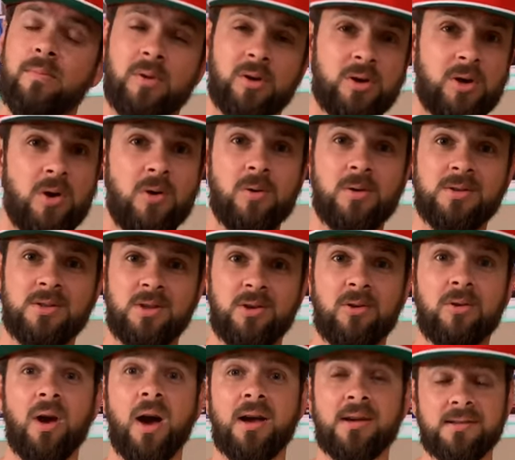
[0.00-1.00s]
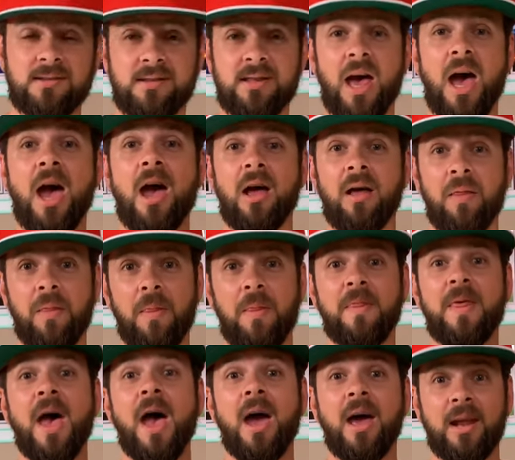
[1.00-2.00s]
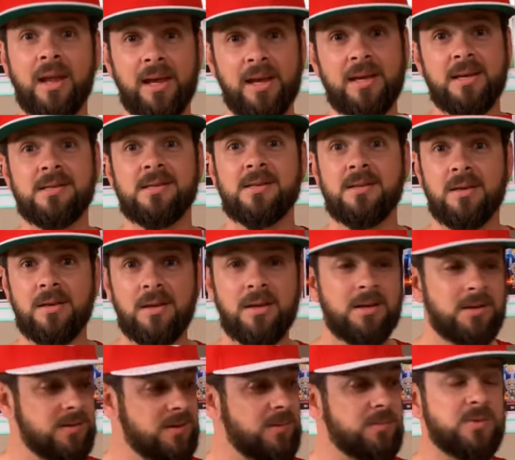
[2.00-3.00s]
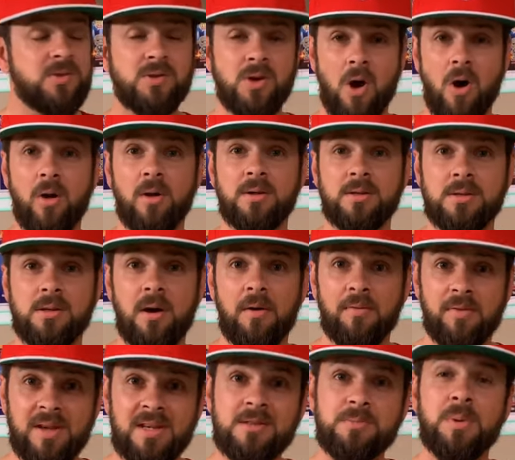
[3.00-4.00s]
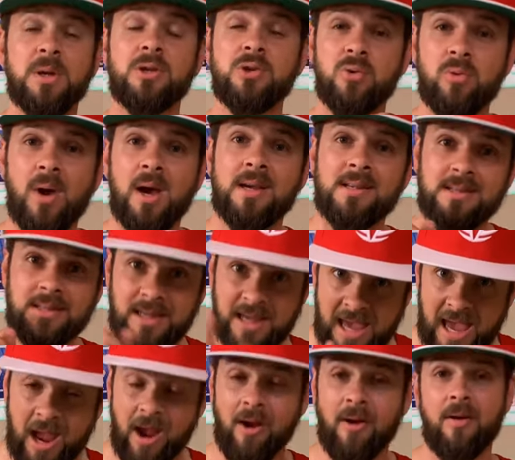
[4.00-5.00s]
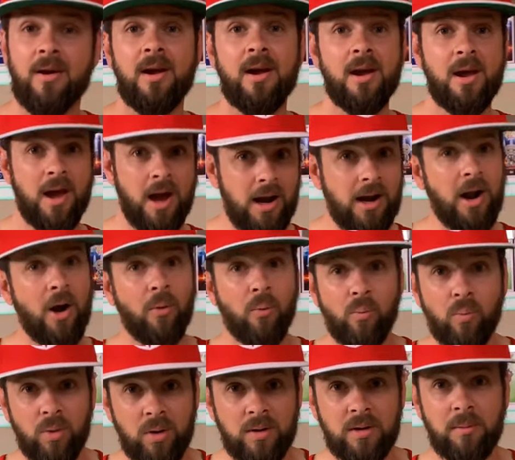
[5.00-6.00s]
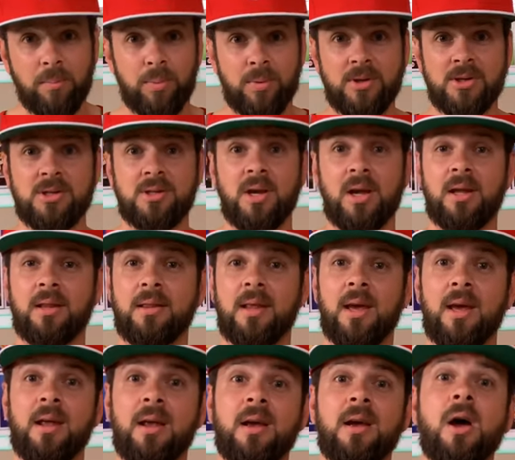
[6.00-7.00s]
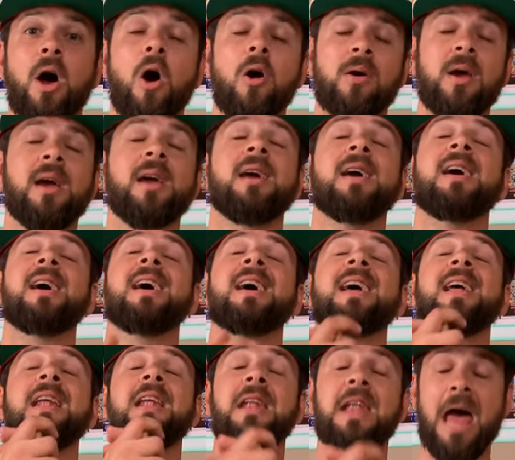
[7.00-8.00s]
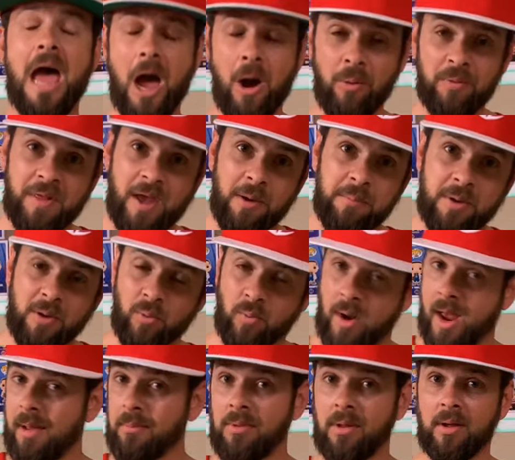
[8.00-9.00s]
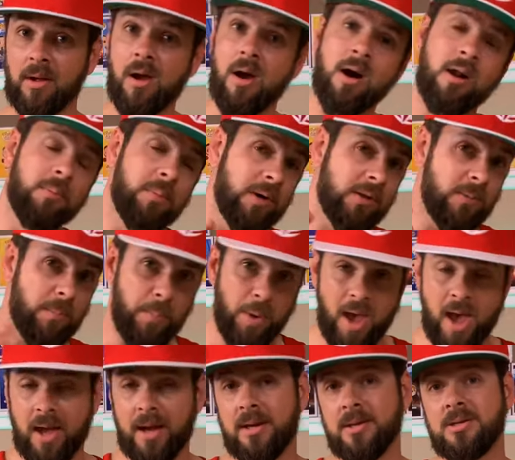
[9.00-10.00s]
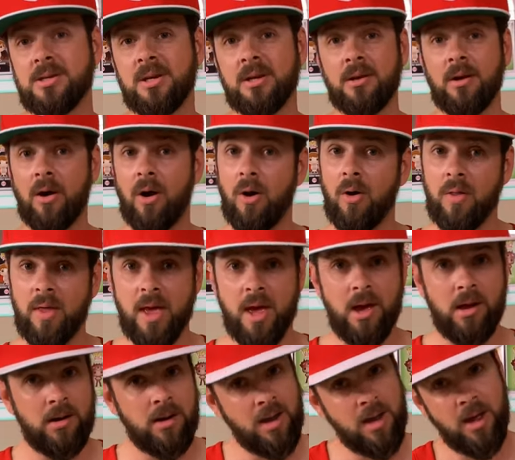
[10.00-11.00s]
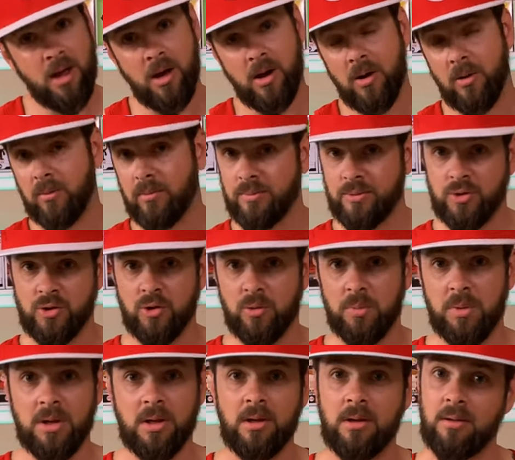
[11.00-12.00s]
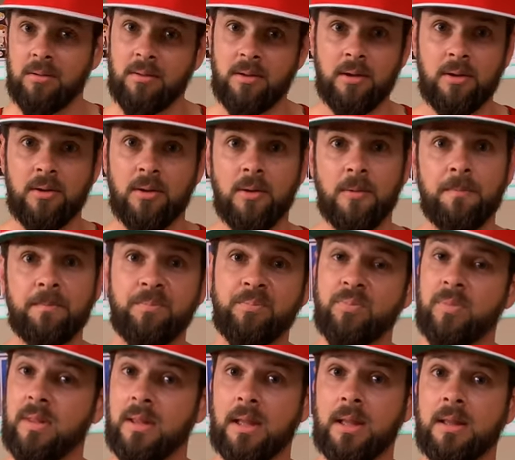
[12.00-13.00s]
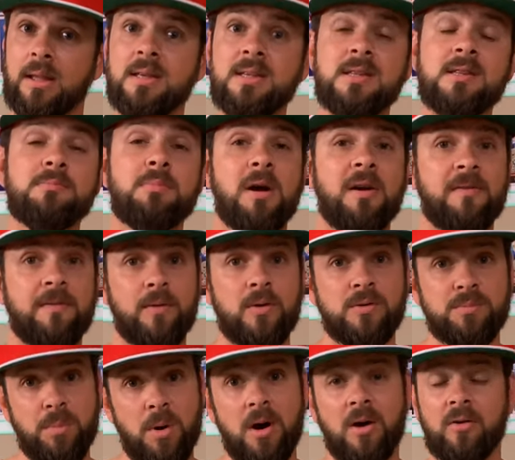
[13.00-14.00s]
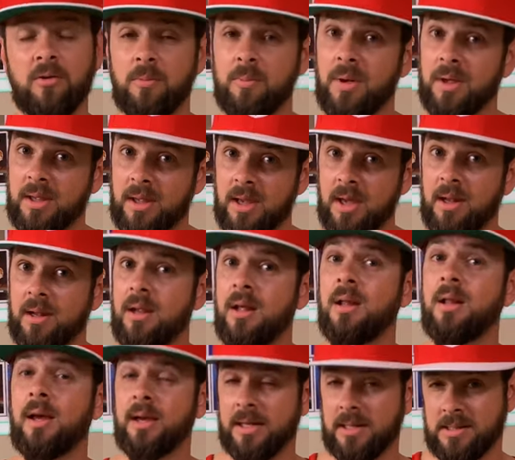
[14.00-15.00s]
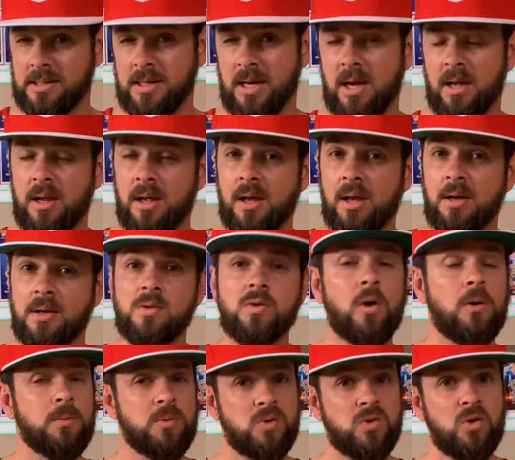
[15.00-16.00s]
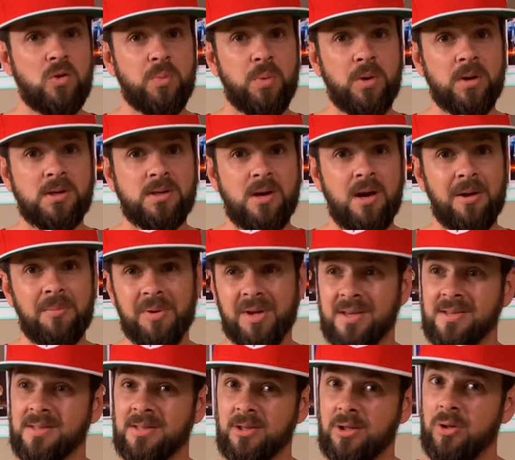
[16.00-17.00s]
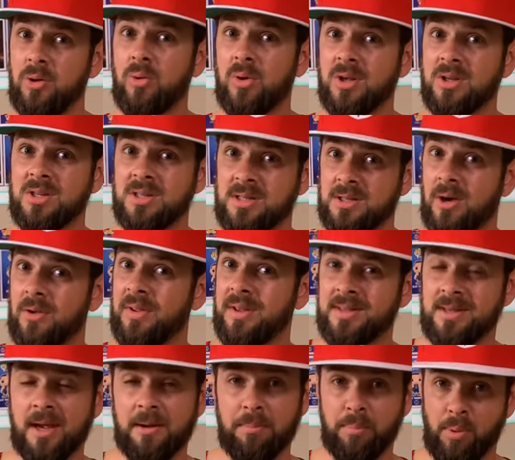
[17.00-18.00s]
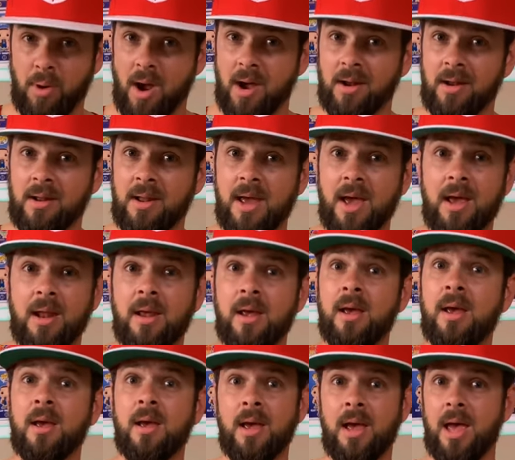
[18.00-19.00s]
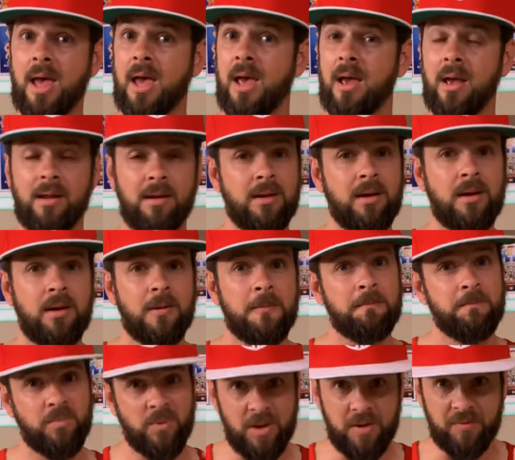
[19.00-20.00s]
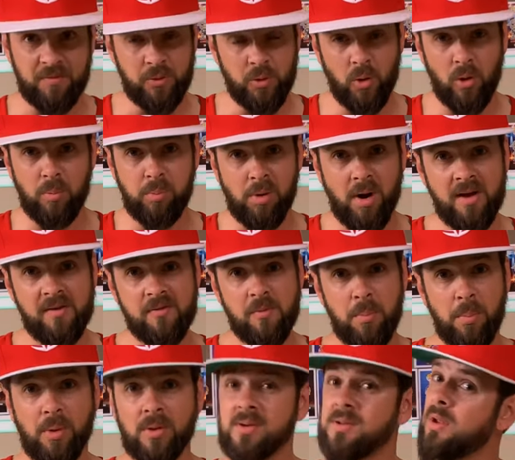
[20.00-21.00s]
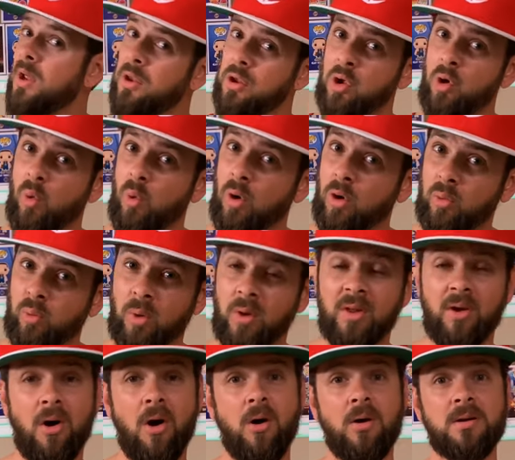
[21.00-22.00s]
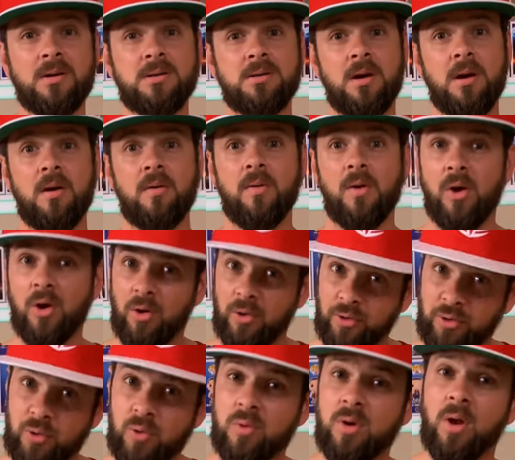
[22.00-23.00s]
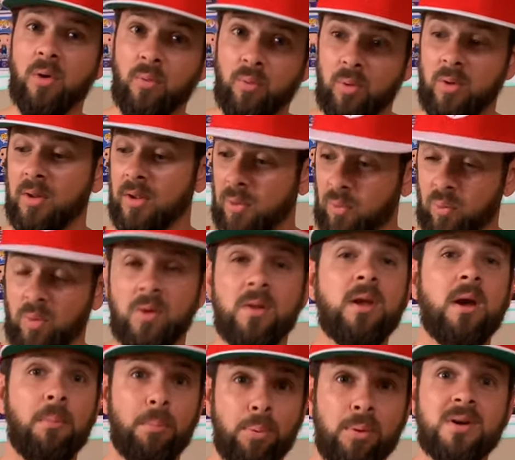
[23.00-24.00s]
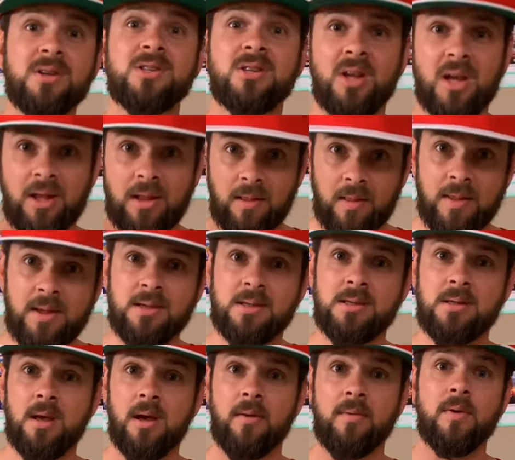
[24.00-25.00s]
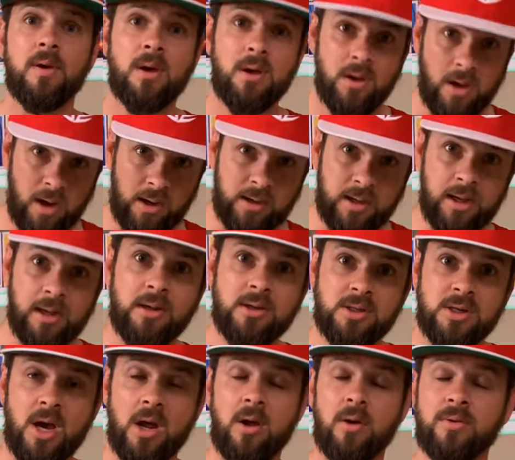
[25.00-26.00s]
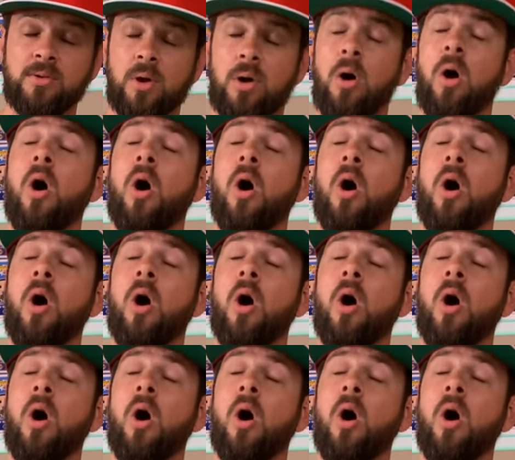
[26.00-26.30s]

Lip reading: Kudos to you guys. That is some solid stuff. This means you guys care, and I really appreciate that. Okay, now without me rambling on about the packaging and all that and how Shumi, you know, this is my first box room again, like I said, so I'm super excited because you can just tell they take pride in that. And if you're a prideful person and you work really hard at stuff, you can really, really appreciate this stuff. Again, shout outs.